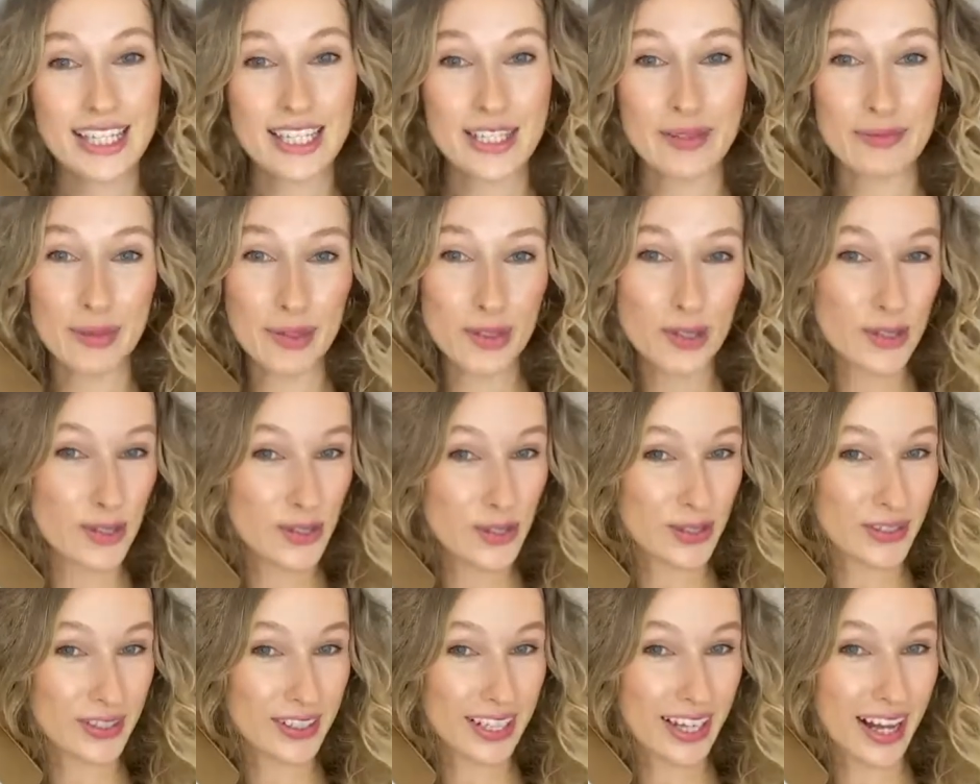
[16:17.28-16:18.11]
Some new
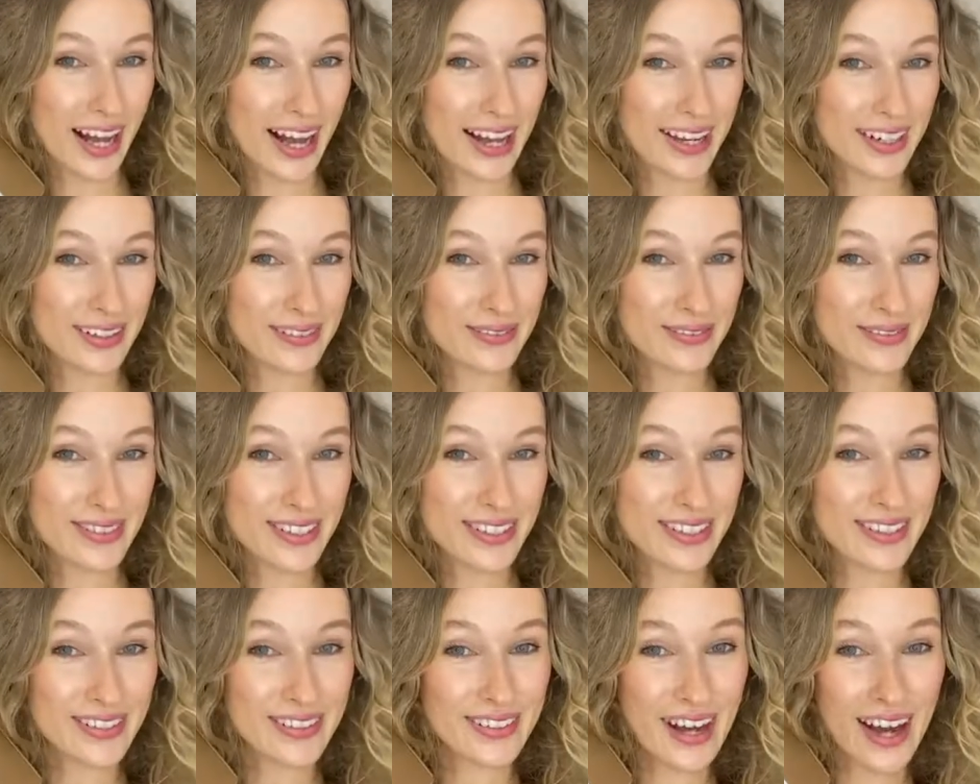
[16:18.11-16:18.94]
jewelry
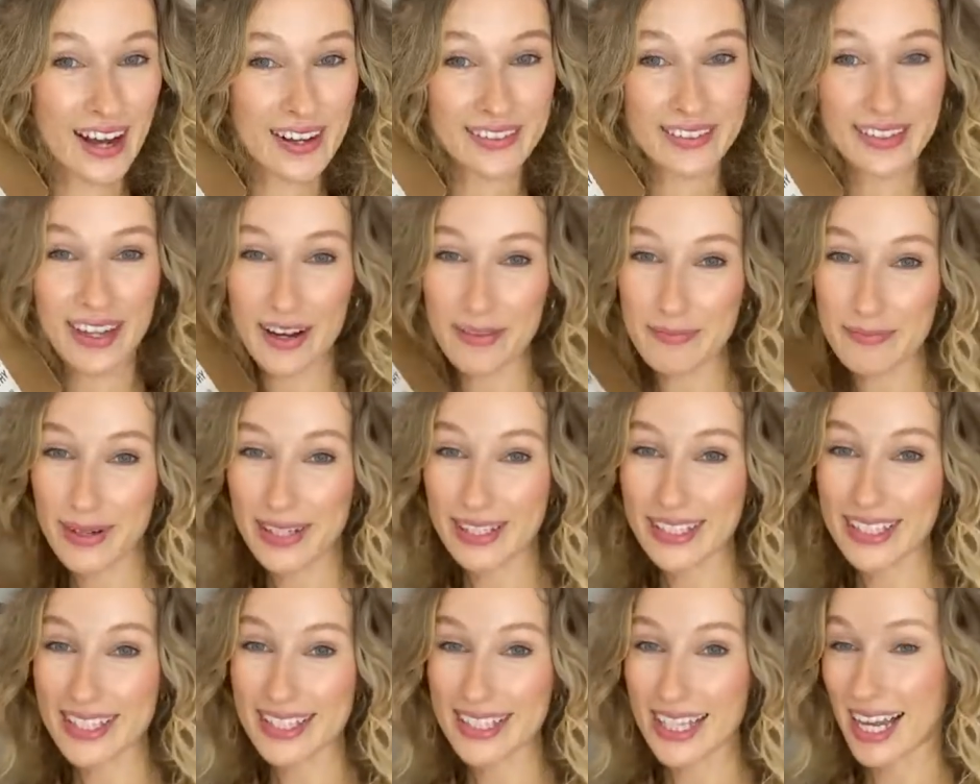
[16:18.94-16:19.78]
items, so I will
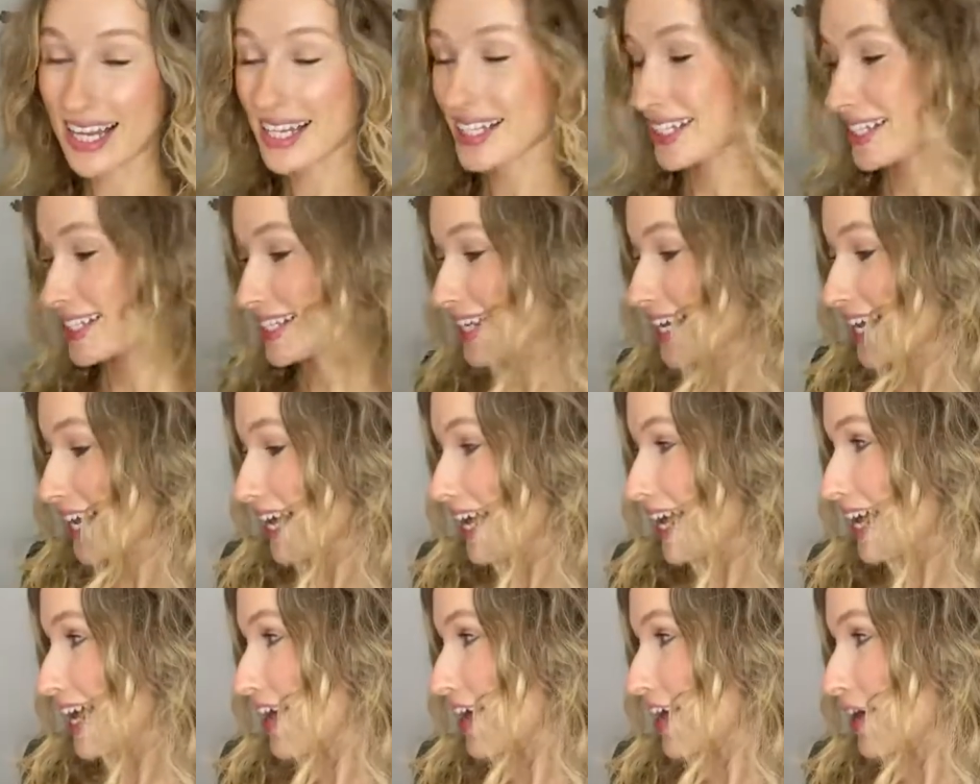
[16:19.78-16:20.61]
unbox that
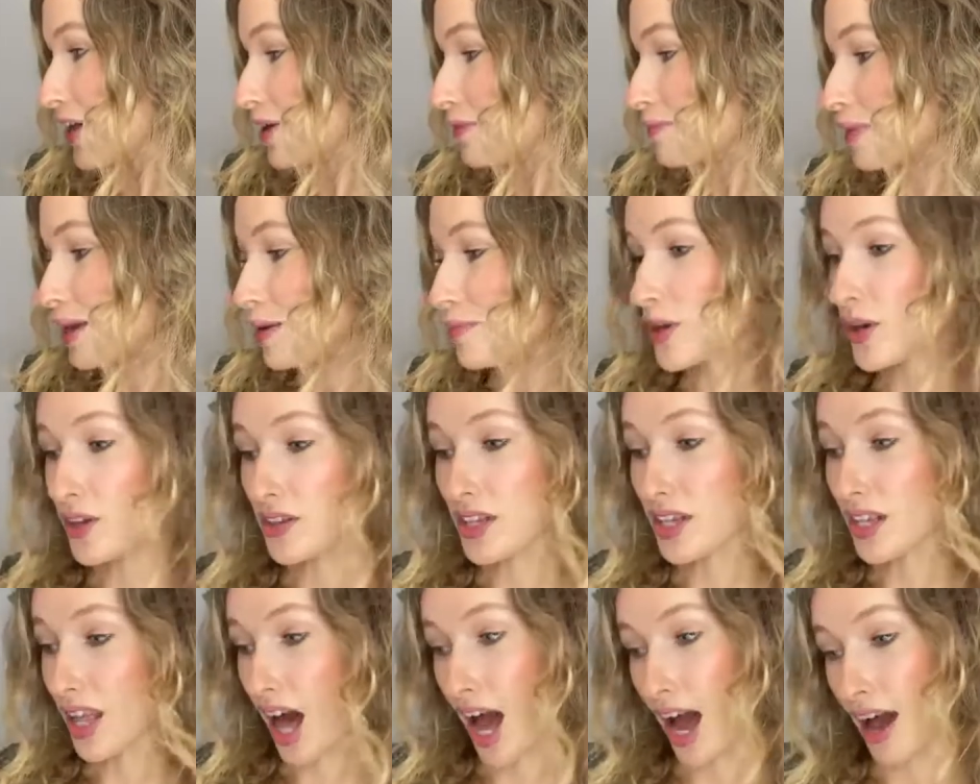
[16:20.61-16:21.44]
maybe
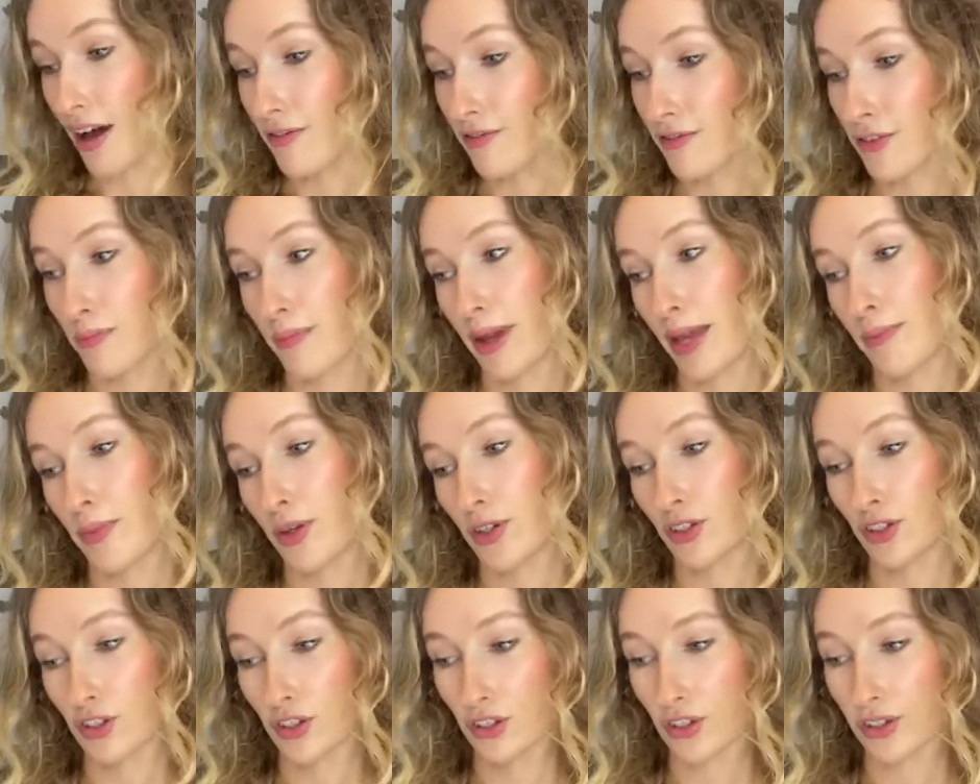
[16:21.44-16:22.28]
on the live or
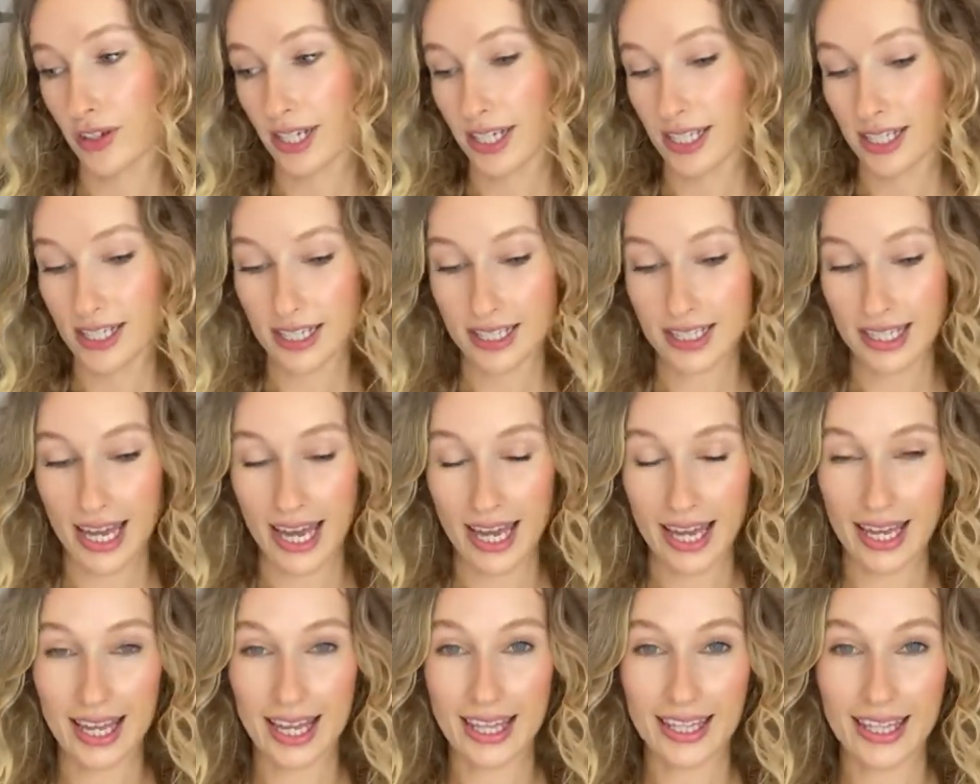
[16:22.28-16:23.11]
maybe on stories
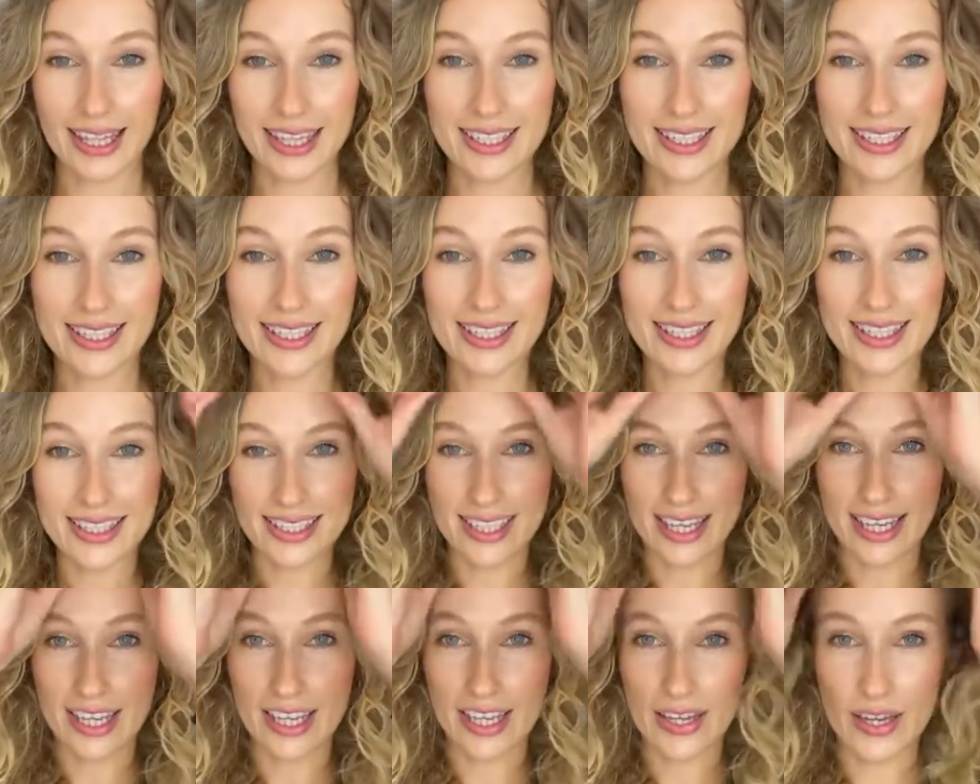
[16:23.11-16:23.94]
today. Let's
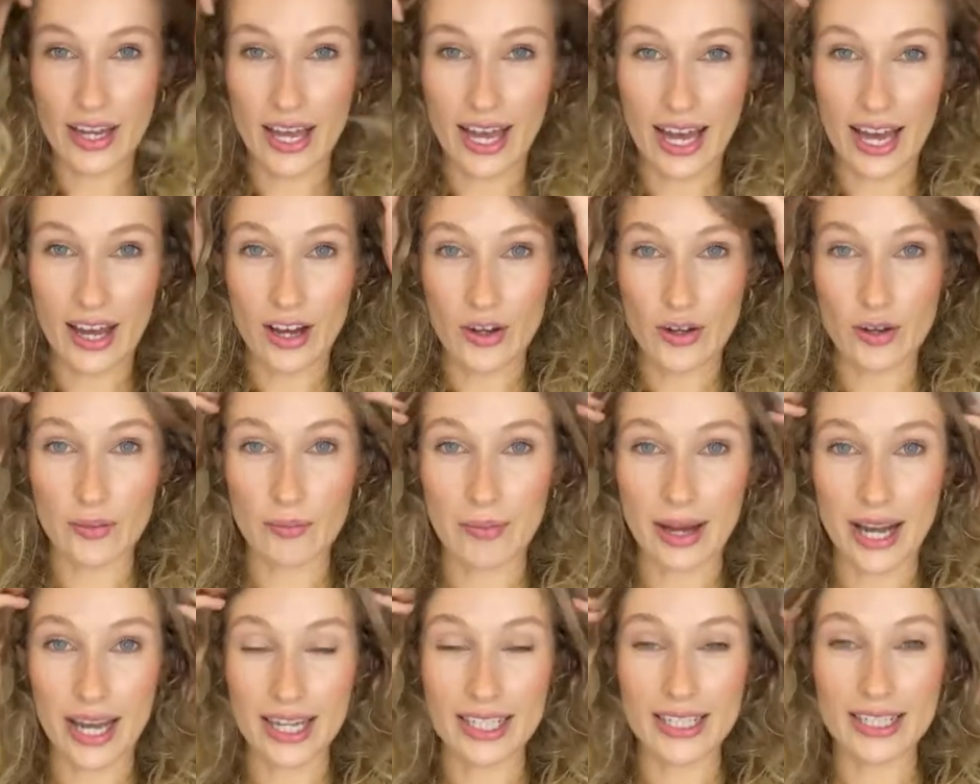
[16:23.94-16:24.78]
see how
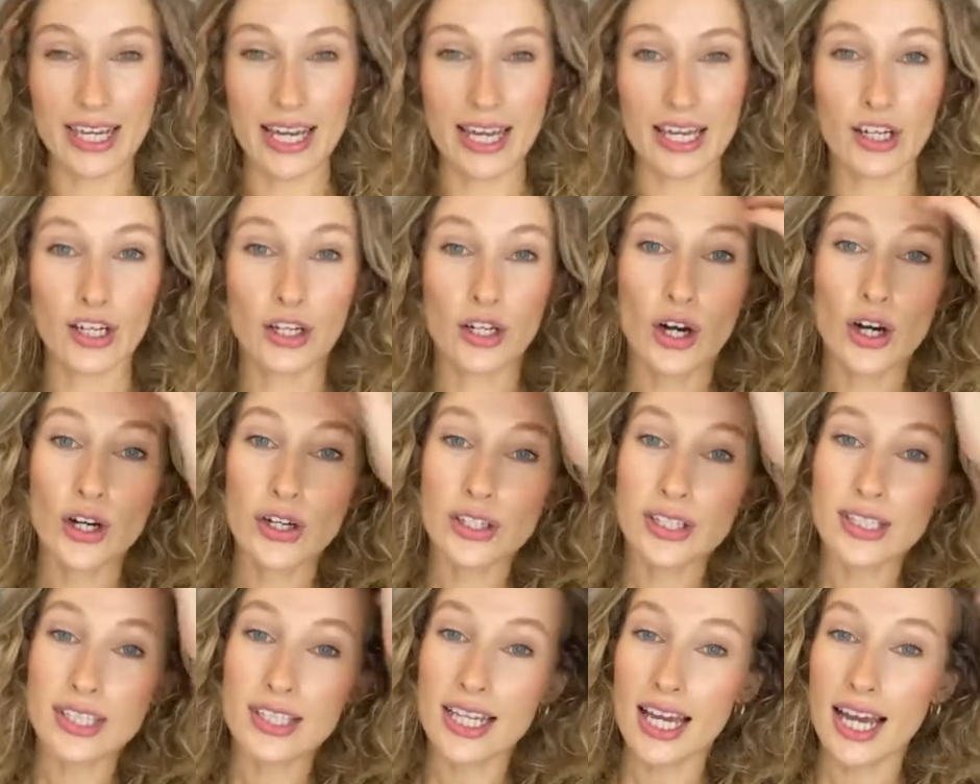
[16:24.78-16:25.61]
my day
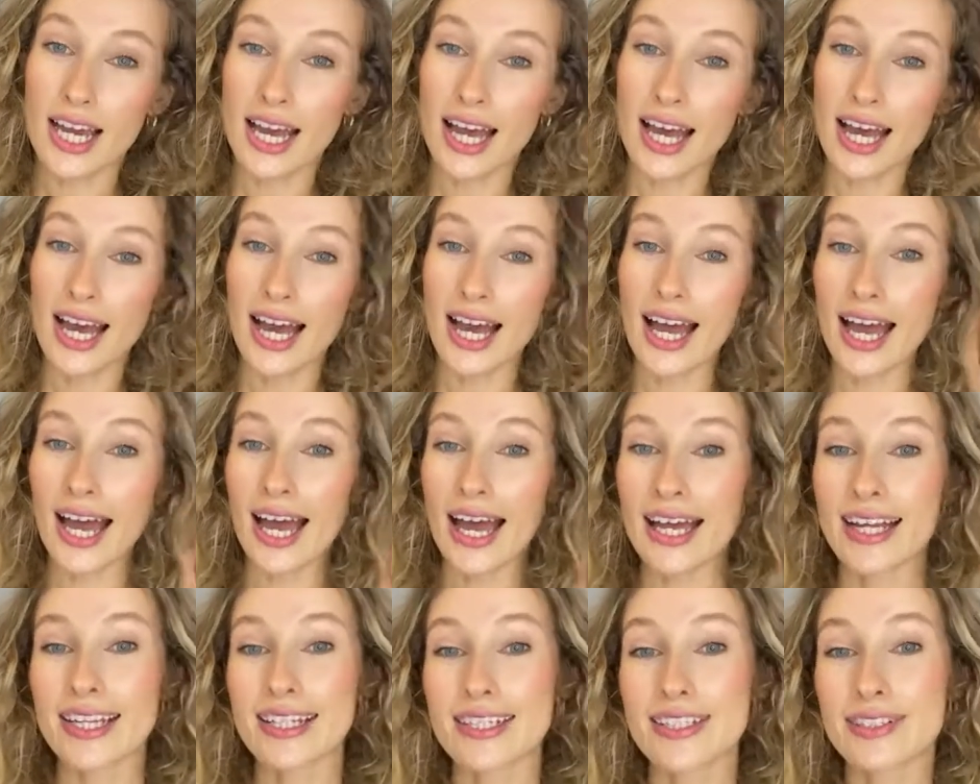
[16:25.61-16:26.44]
goes.
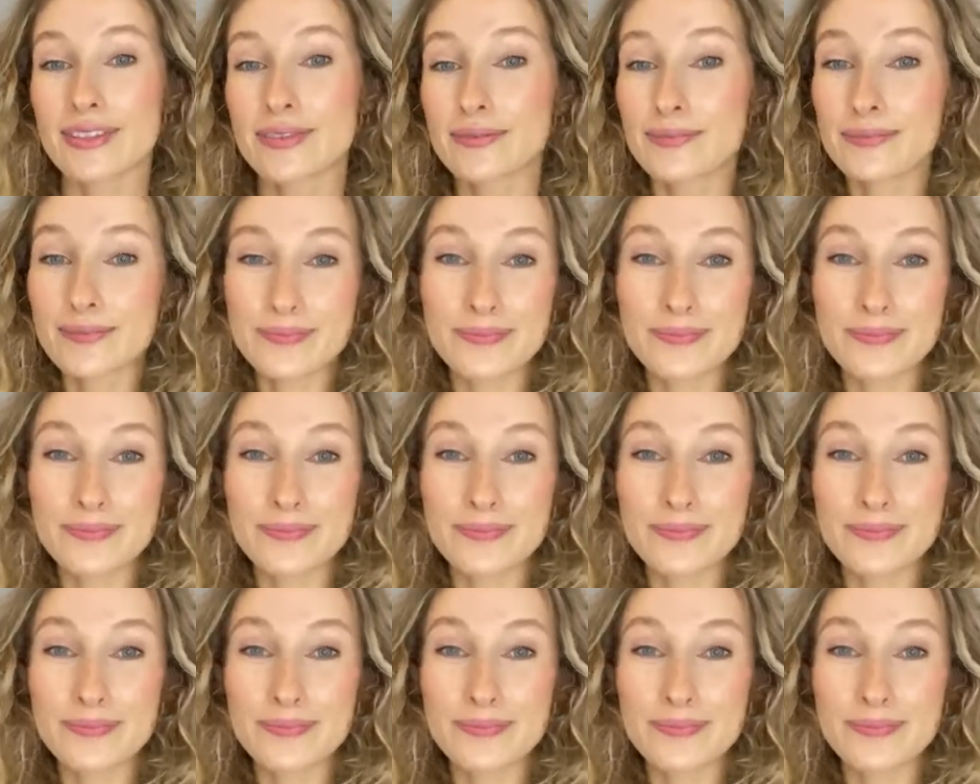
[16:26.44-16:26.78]
And